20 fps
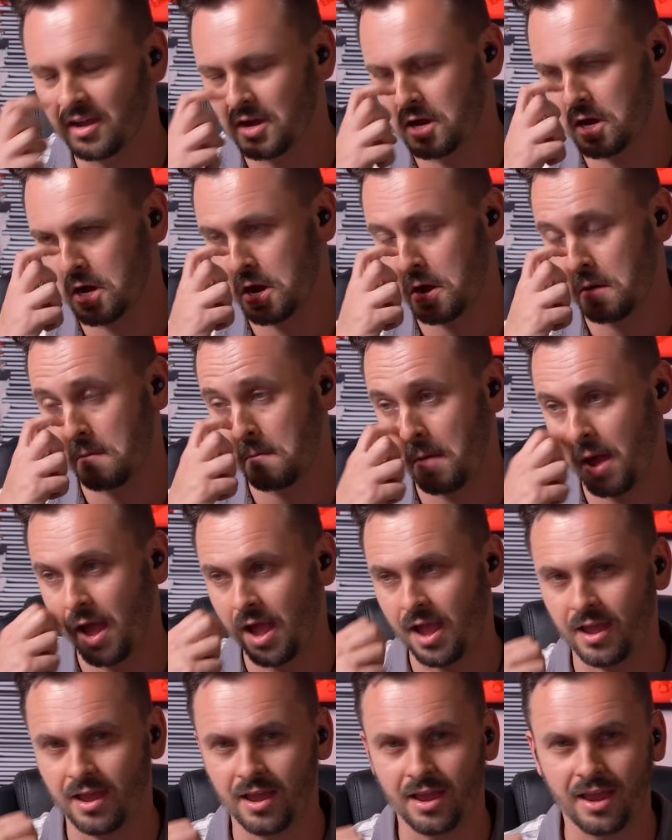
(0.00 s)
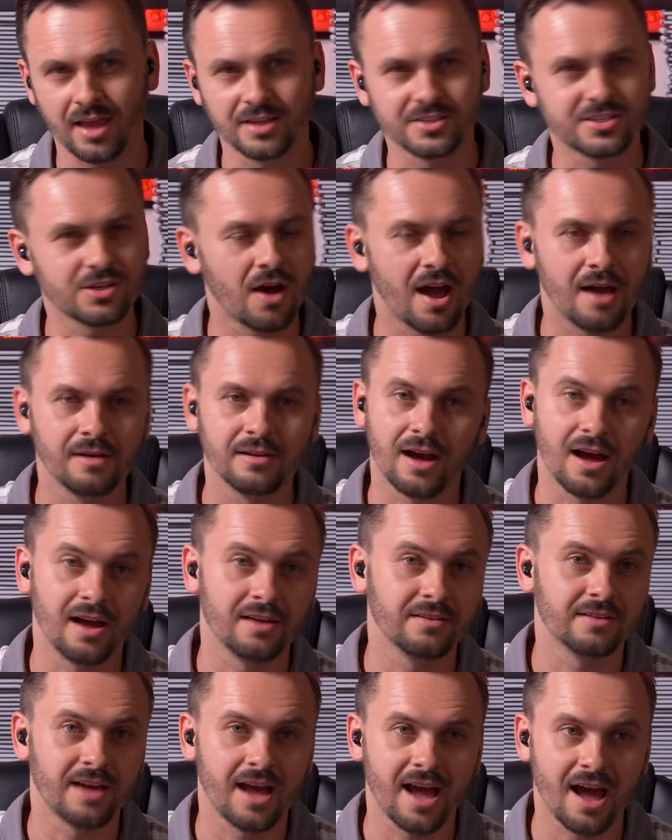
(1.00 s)
Uh, and so I,
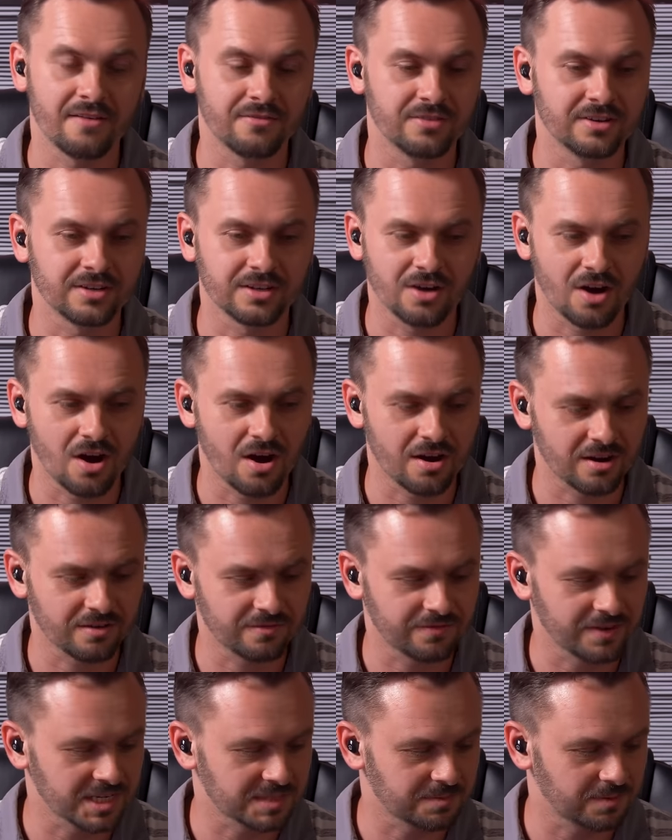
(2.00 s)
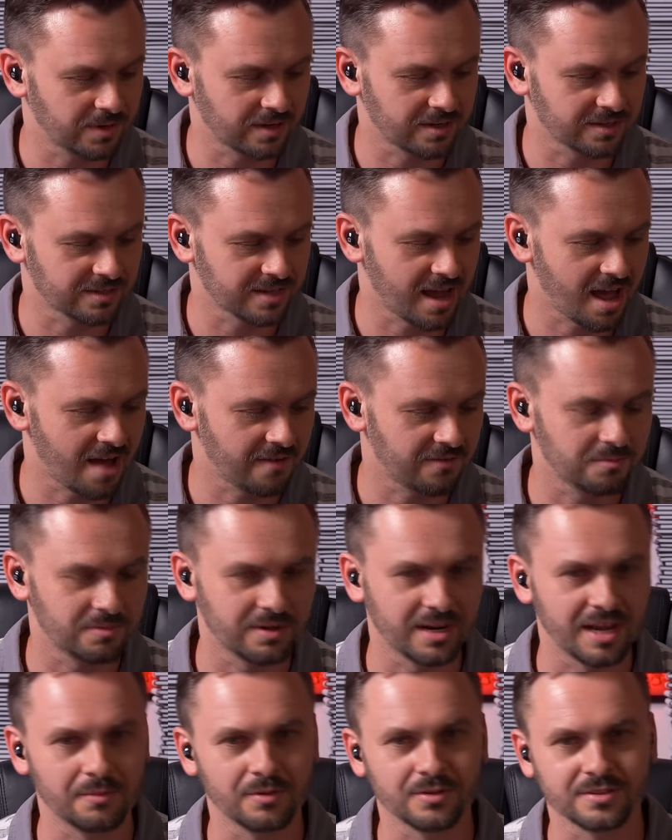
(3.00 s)
I haven't gone on Facebook because I haven't
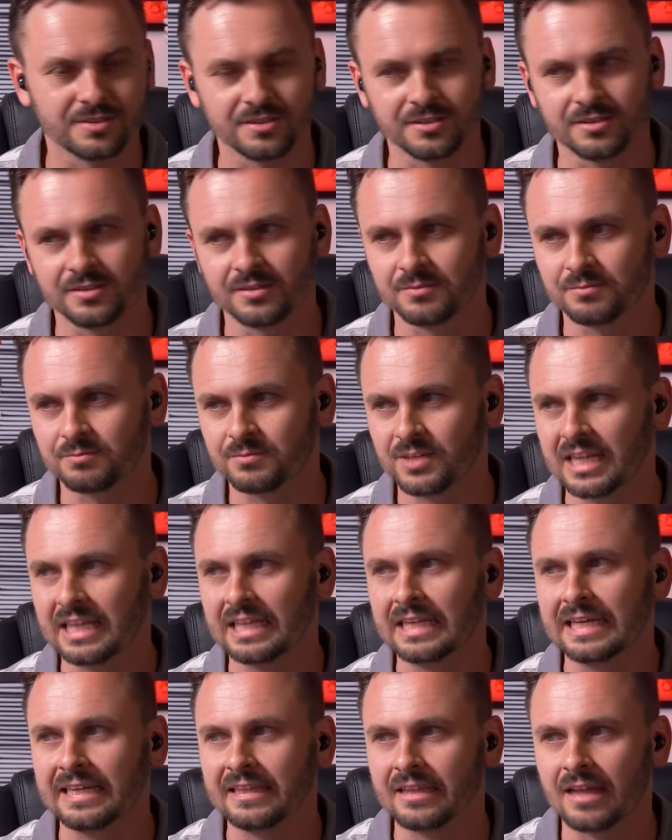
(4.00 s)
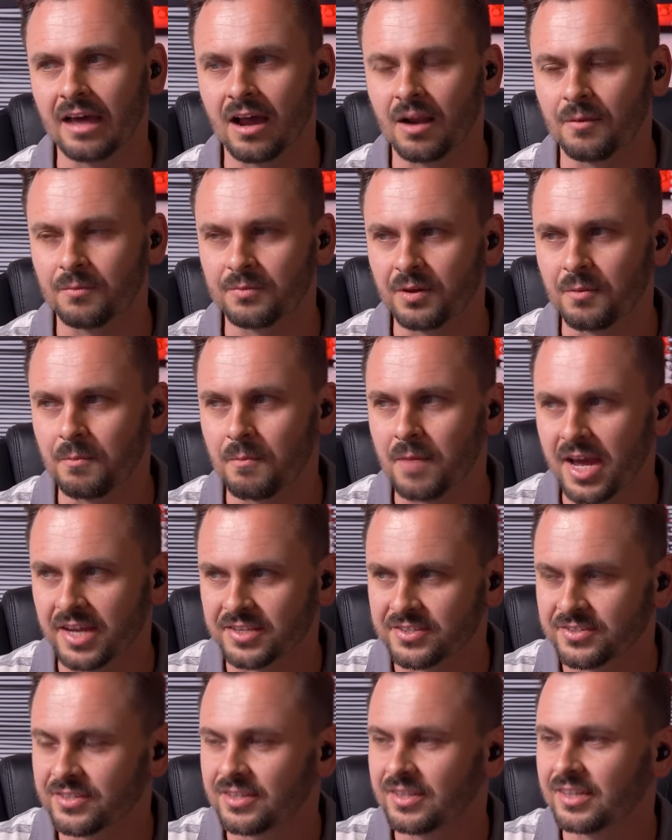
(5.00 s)
been able to clean up the
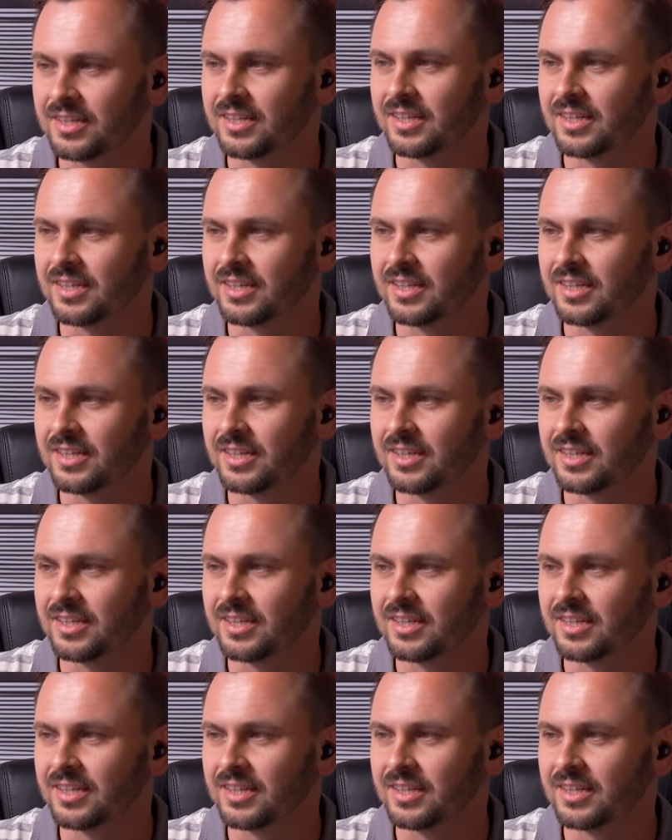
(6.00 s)
mess.